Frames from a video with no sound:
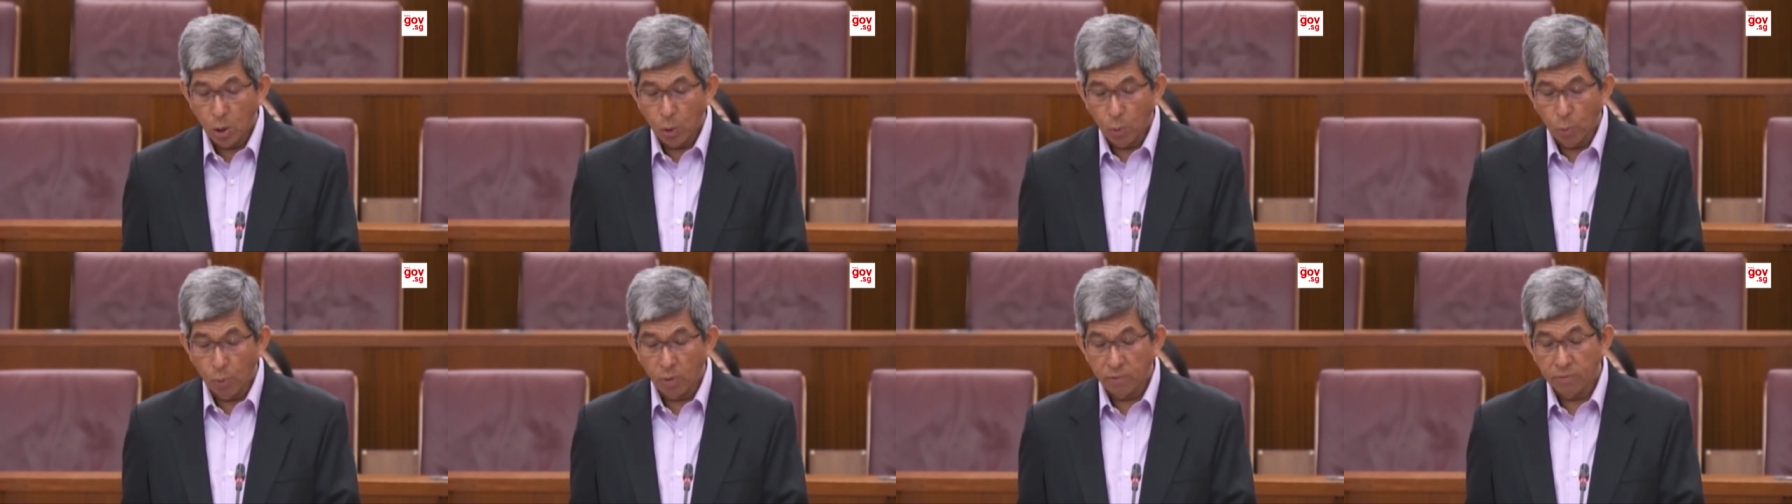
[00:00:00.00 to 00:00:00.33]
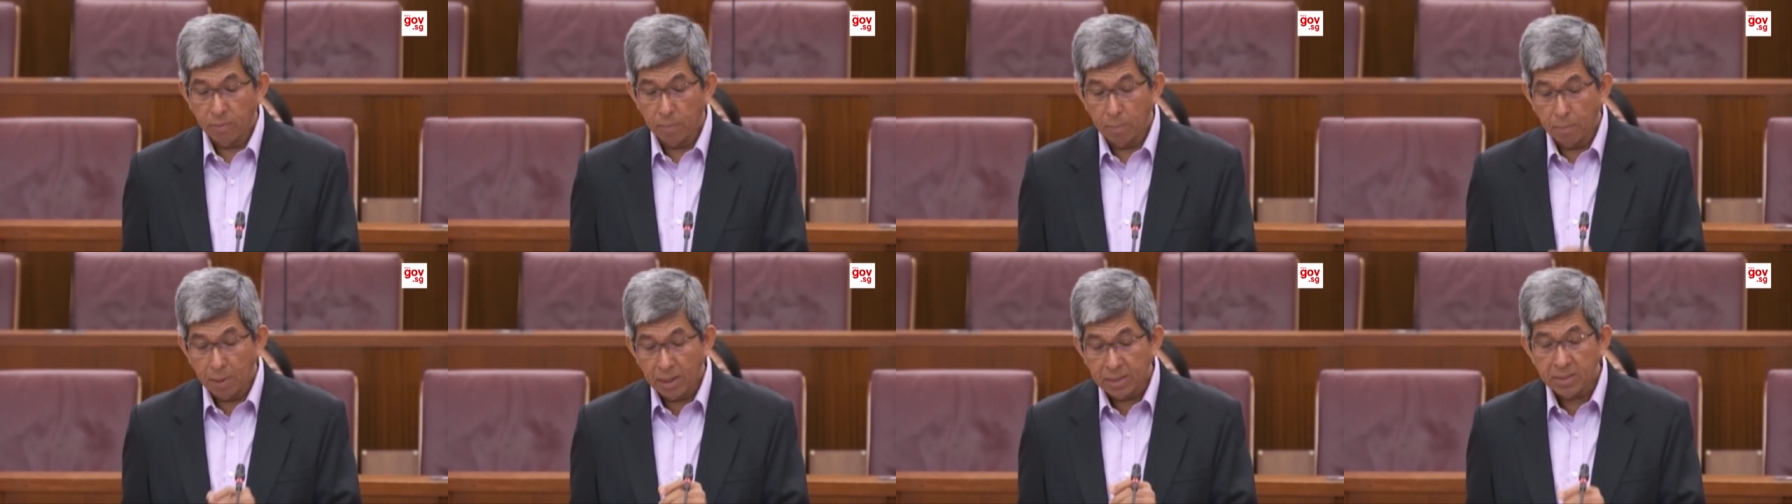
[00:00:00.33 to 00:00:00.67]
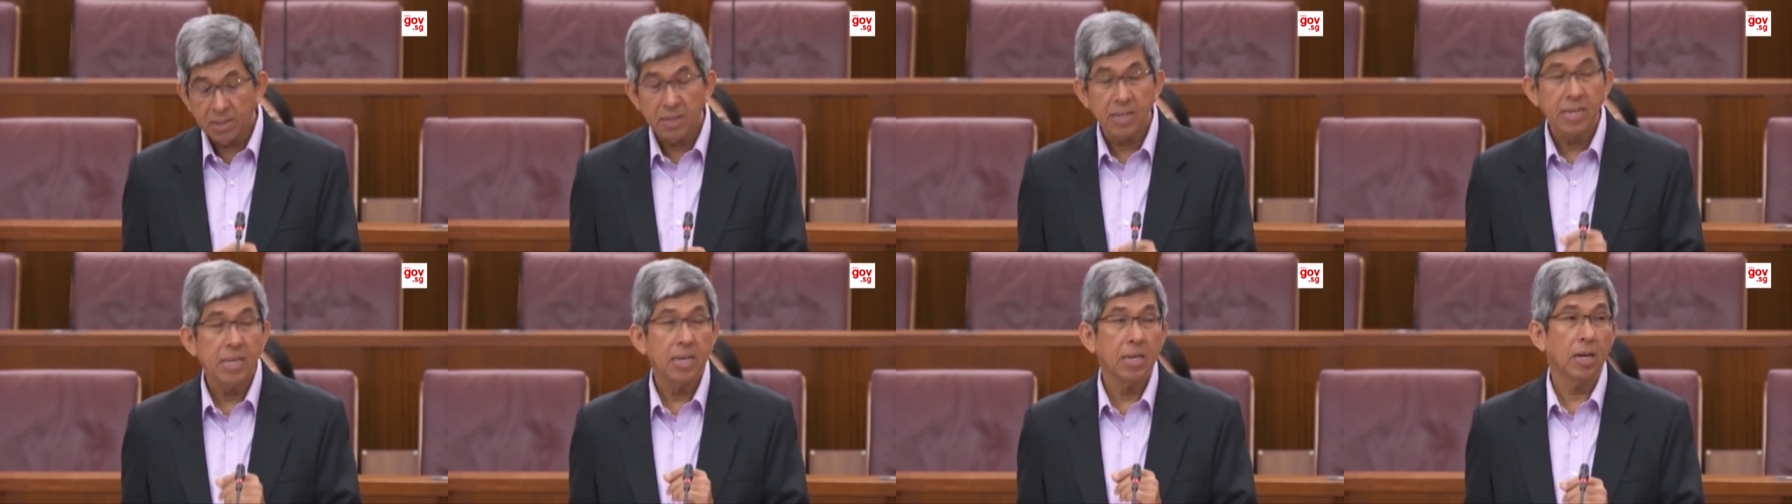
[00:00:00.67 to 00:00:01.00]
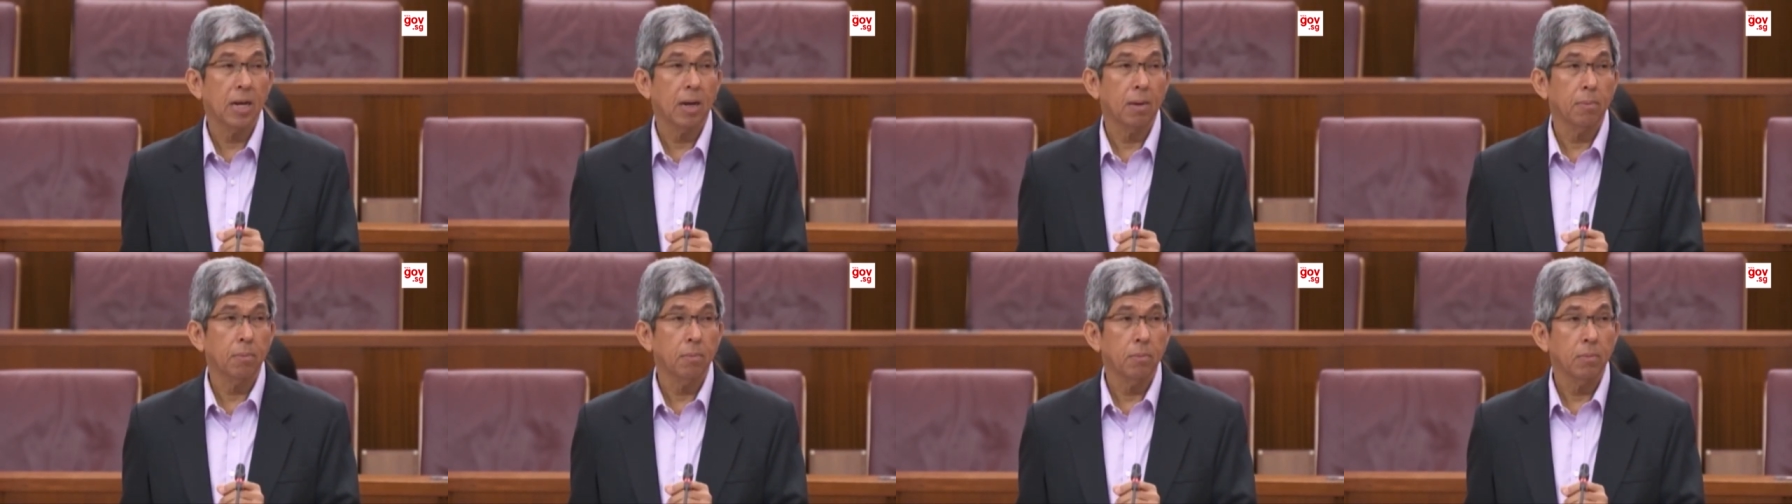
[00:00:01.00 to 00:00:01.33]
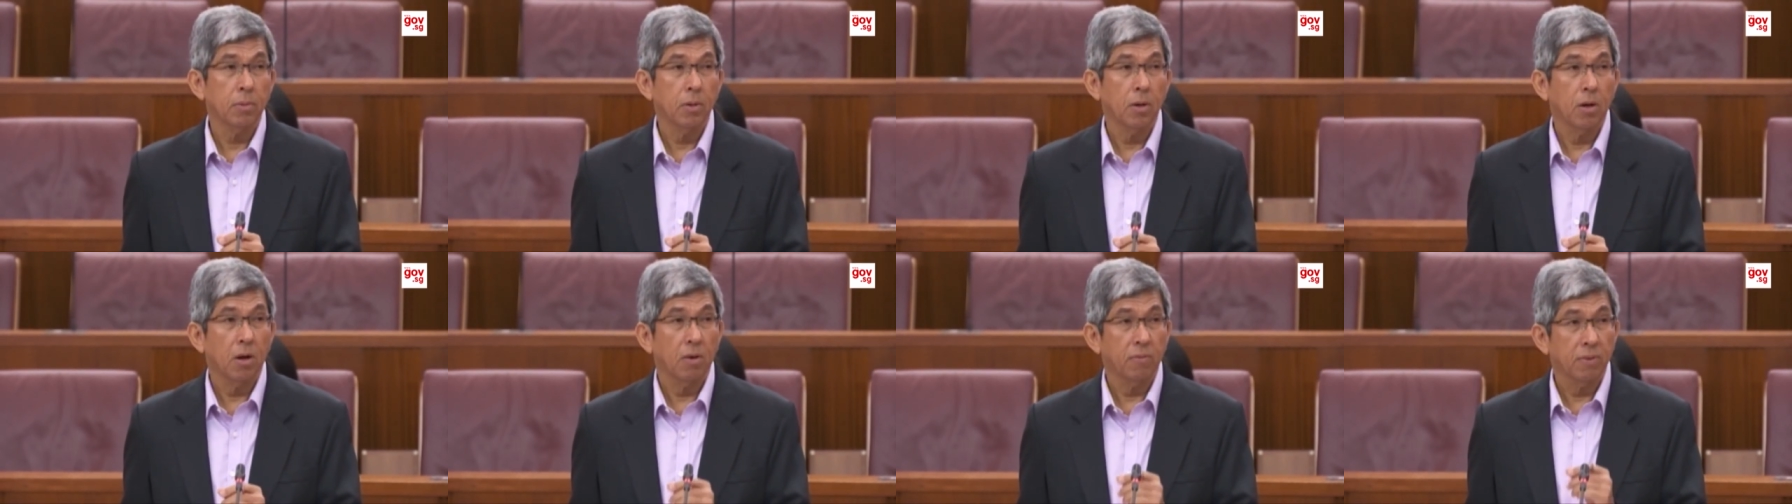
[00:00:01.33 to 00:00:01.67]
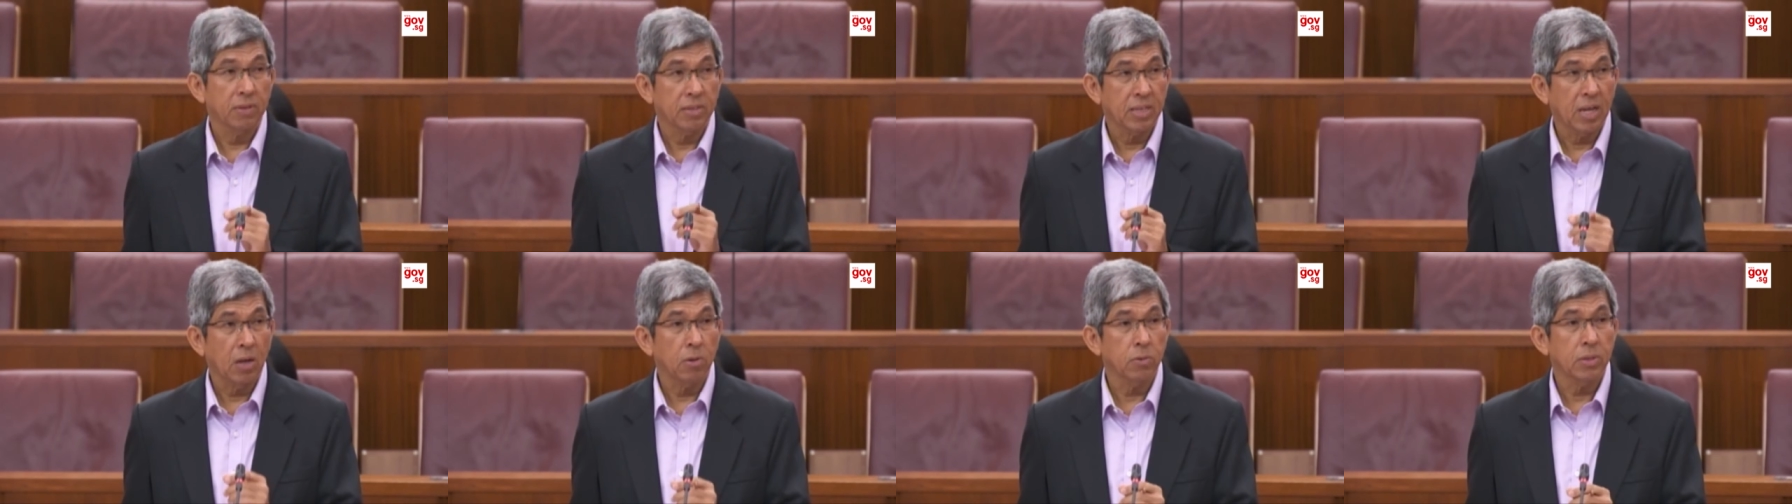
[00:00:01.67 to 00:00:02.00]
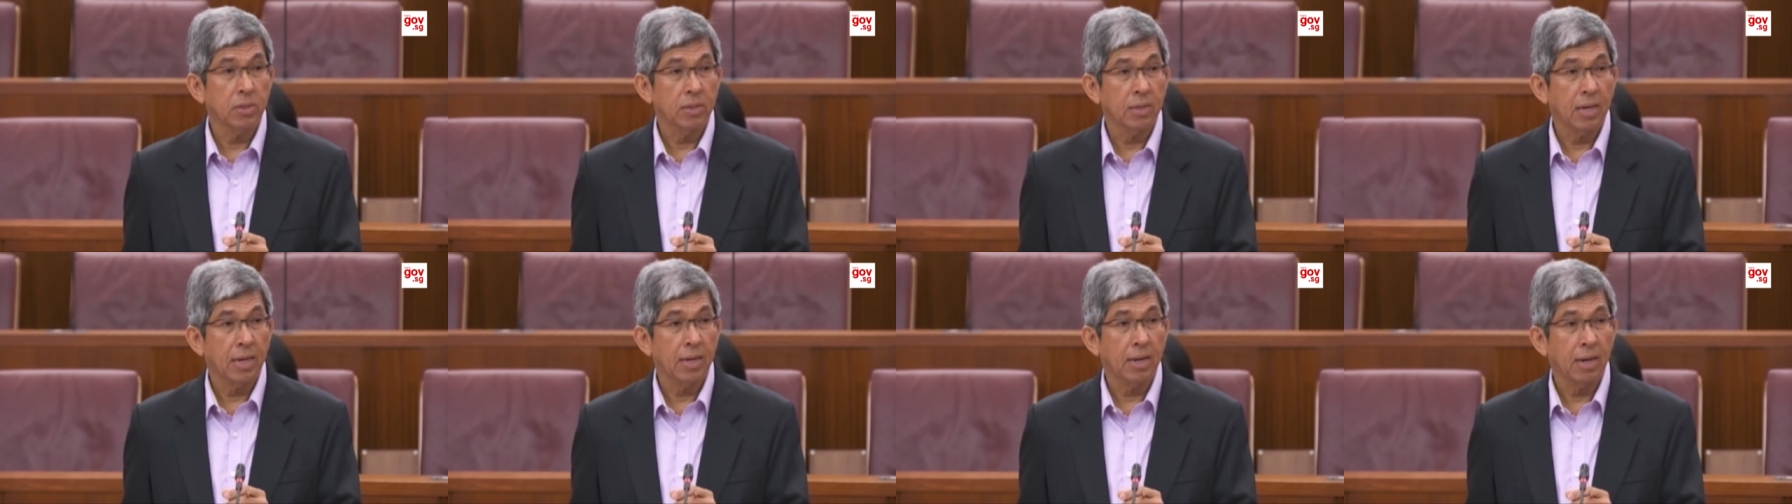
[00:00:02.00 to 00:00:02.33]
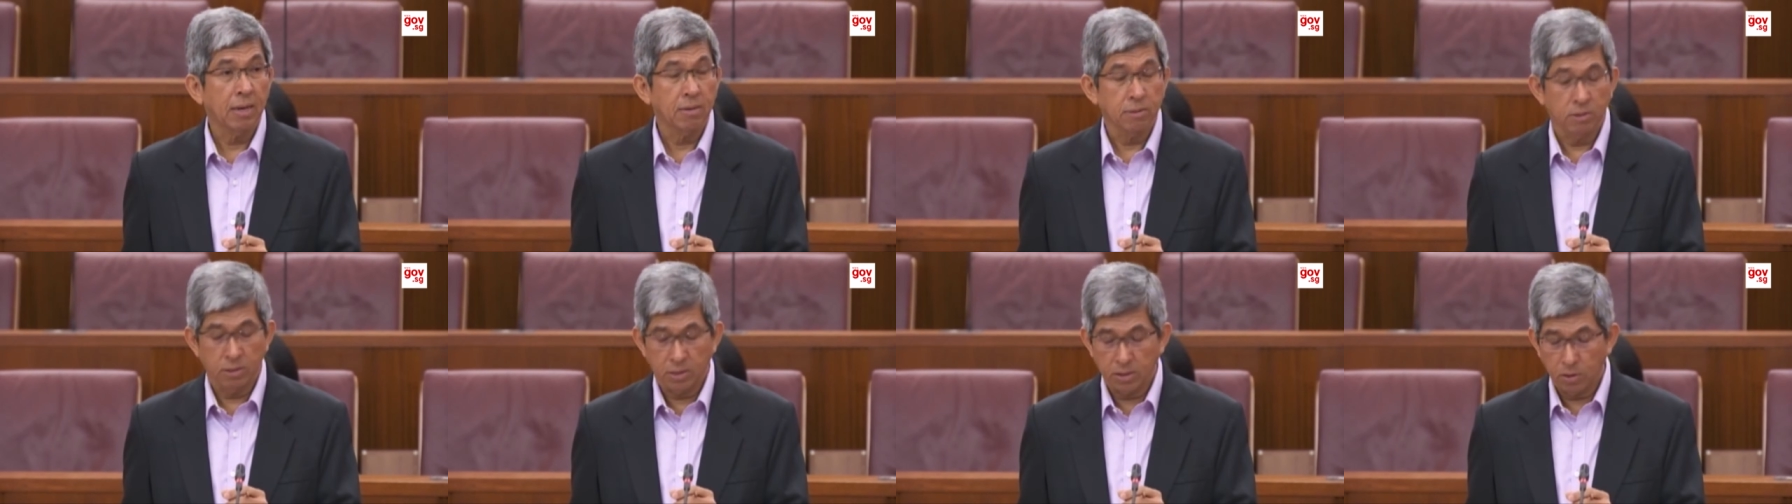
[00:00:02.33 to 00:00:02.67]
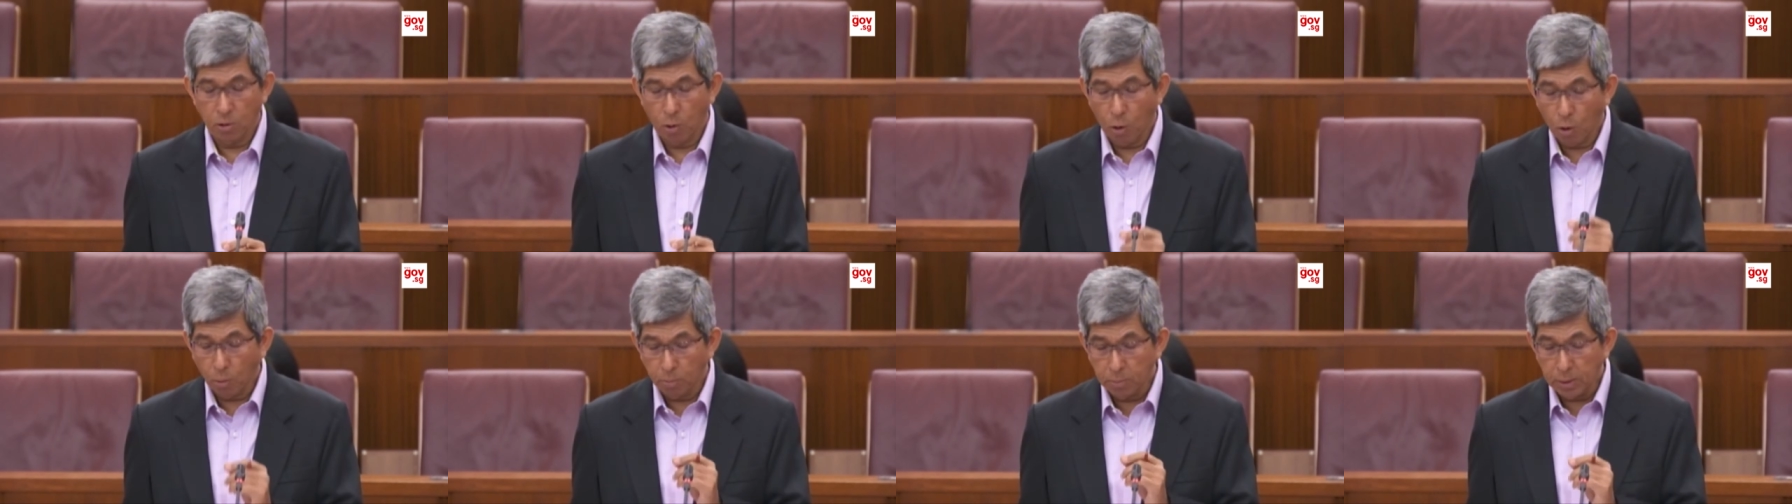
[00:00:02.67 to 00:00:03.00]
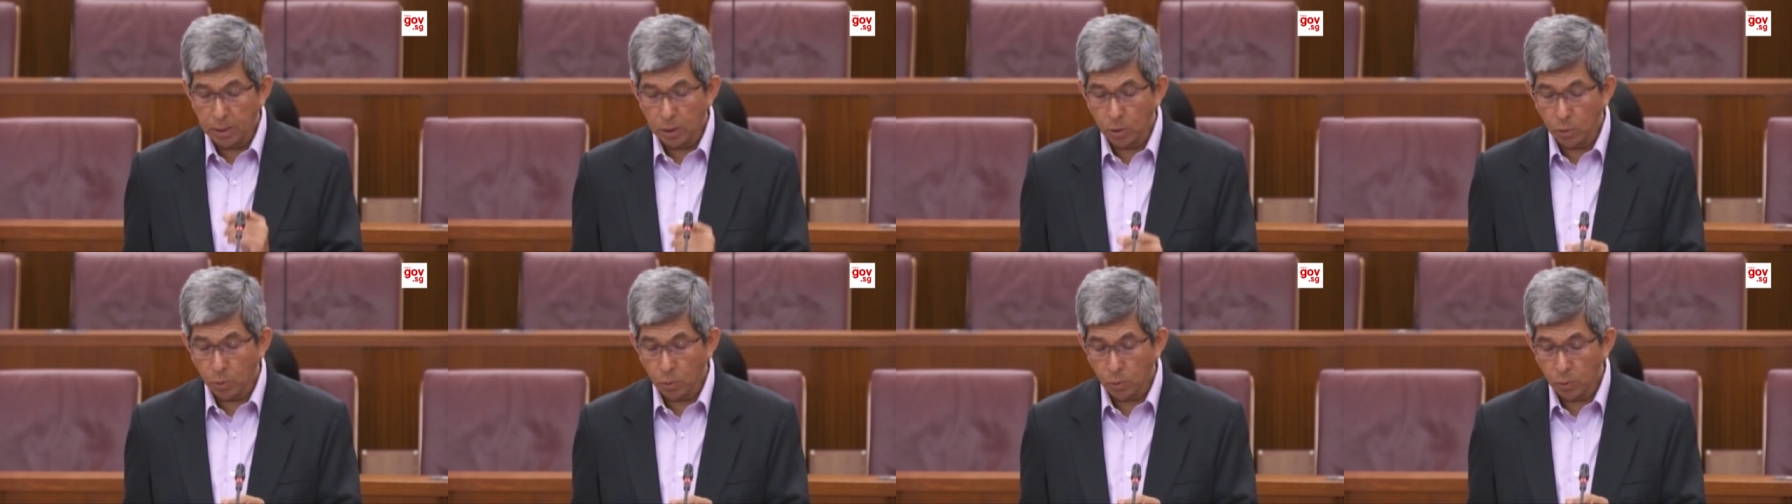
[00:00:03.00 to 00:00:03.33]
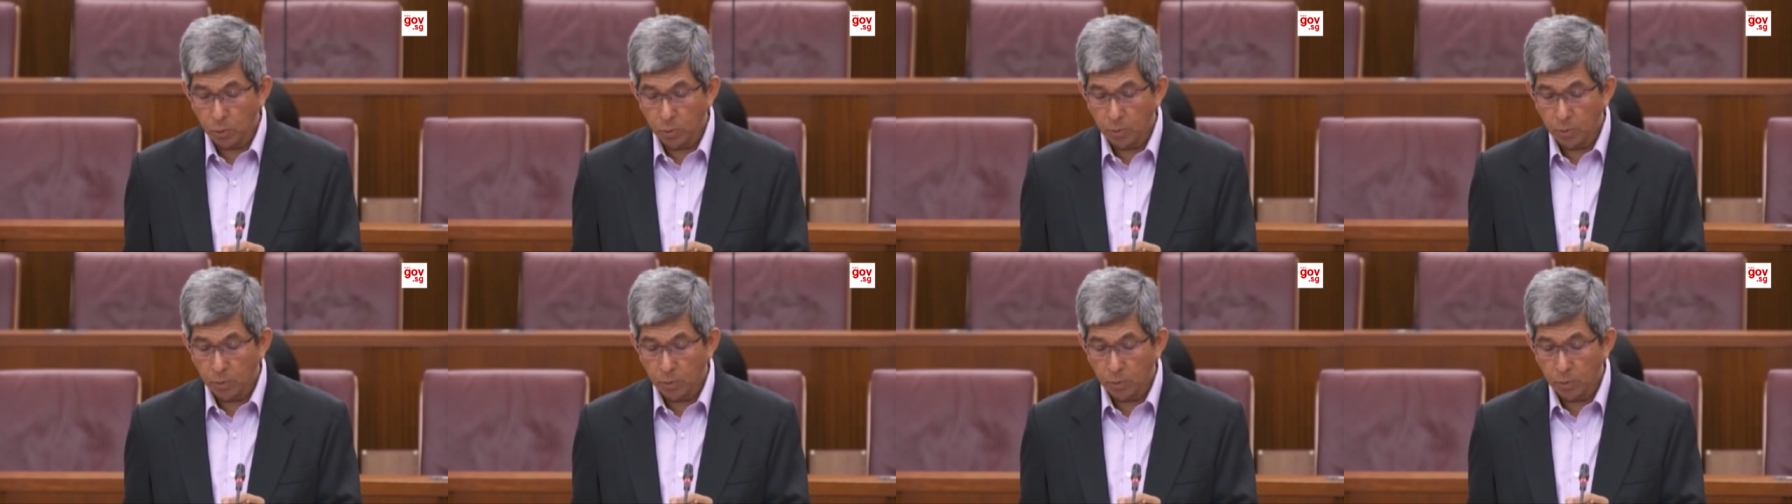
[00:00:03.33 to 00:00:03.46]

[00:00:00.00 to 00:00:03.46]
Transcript: with a monthly income of $1,900 or below,